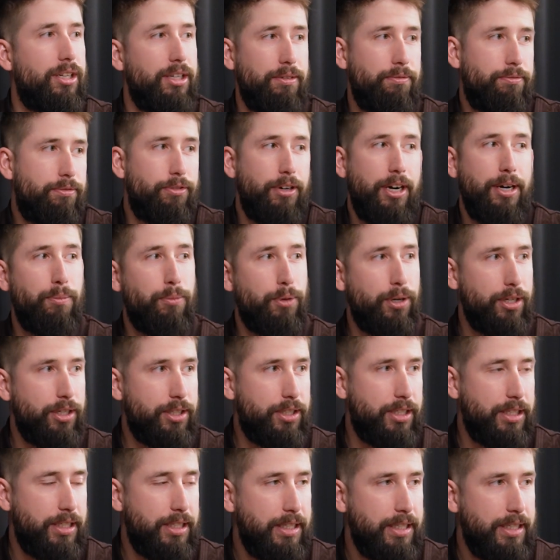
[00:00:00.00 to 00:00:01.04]

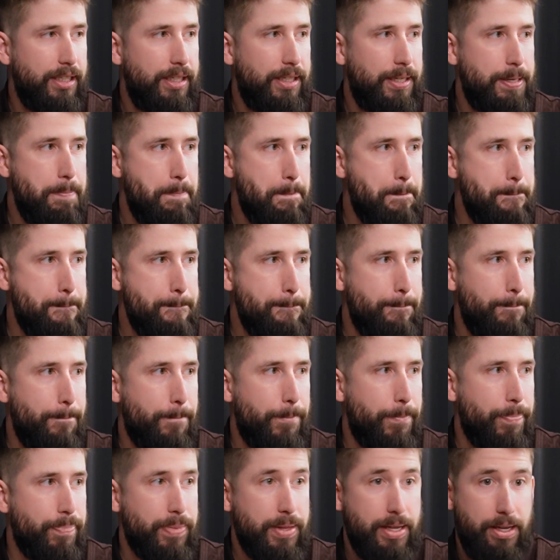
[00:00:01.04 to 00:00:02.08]
framework?
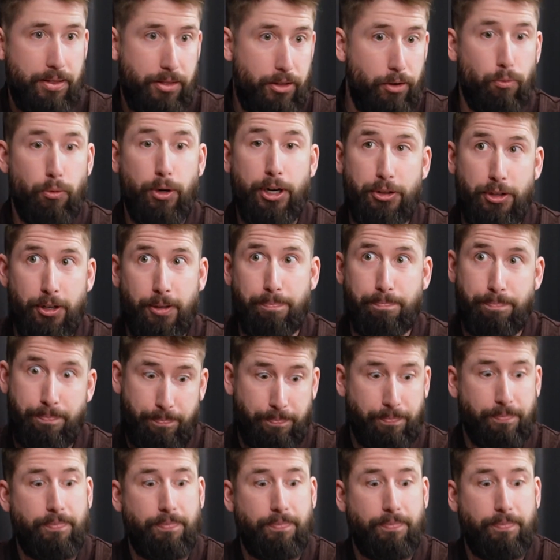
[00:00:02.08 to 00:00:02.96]
The rhythm.